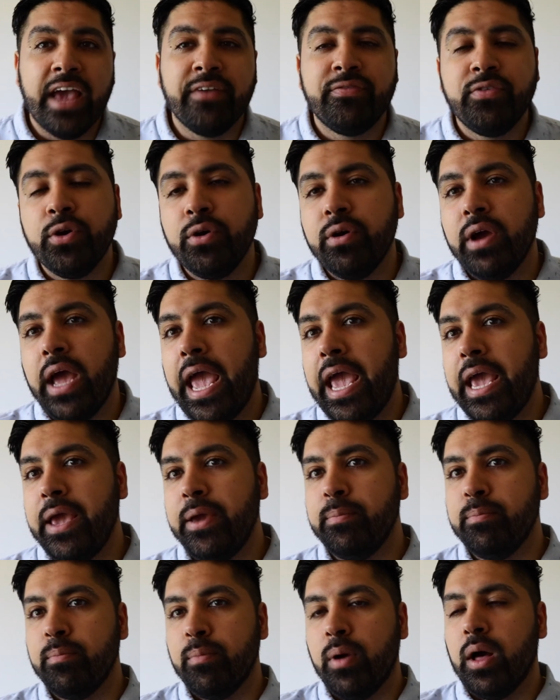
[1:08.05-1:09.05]
If you're
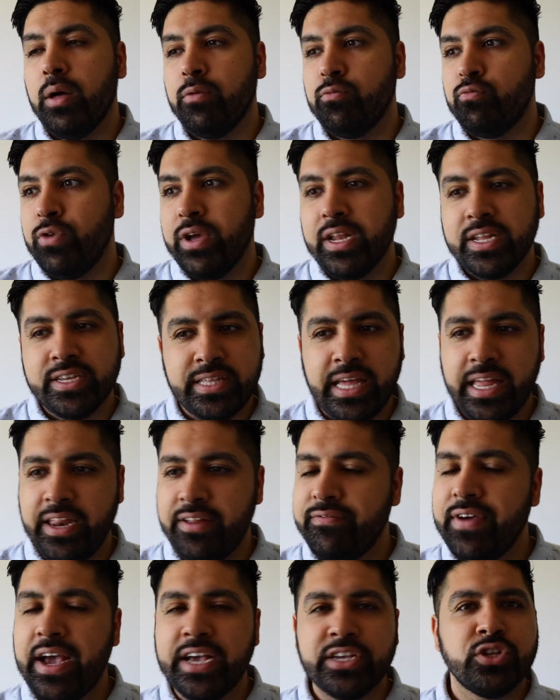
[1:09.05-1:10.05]
a real estate
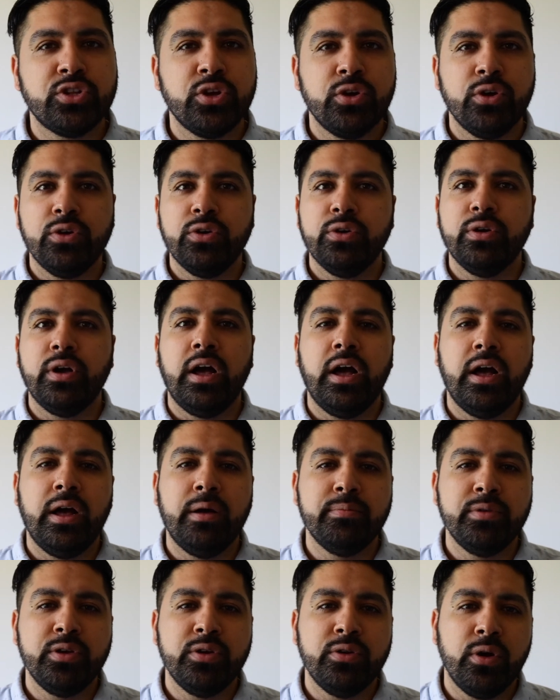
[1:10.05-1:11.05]
investor,
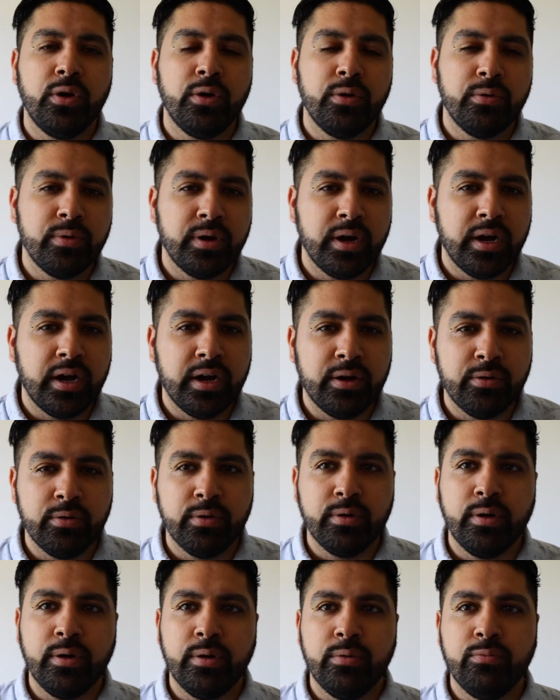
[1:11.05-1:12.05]

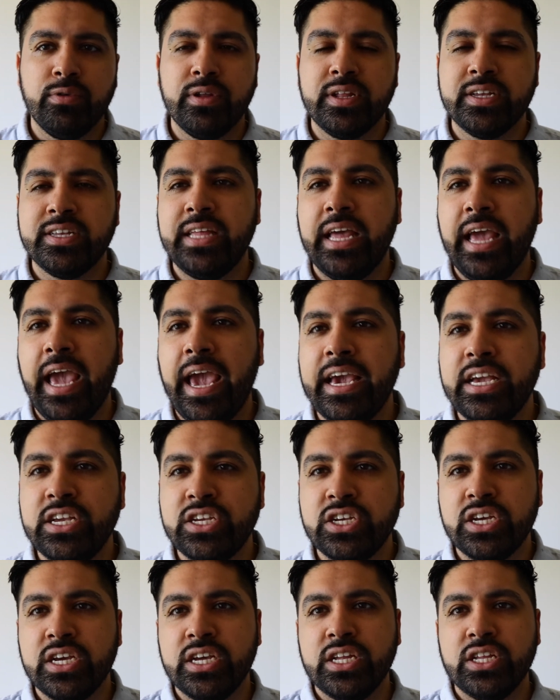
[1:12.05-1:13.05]
a real estate
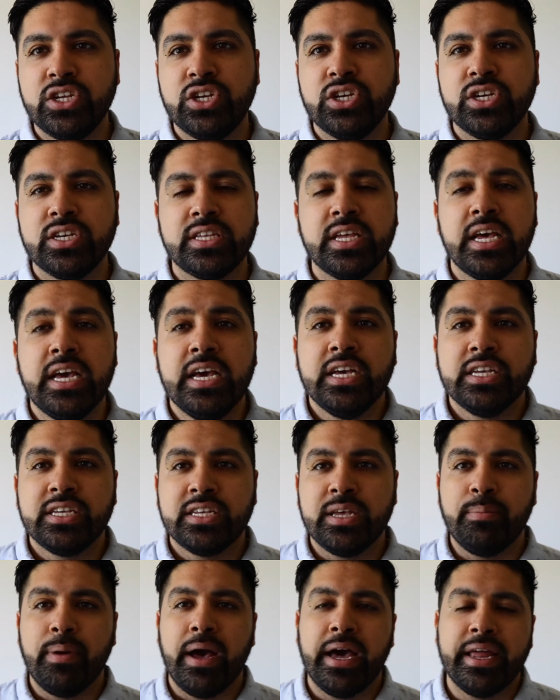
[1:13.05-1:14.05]
agent, just
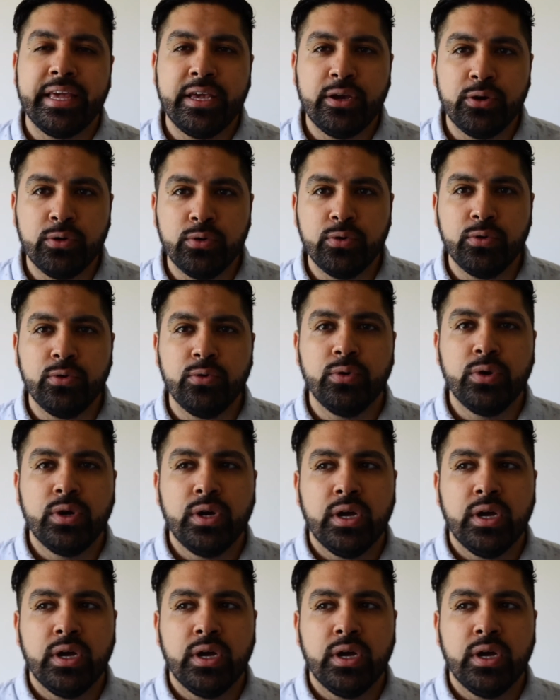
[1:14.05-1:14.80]
somebody who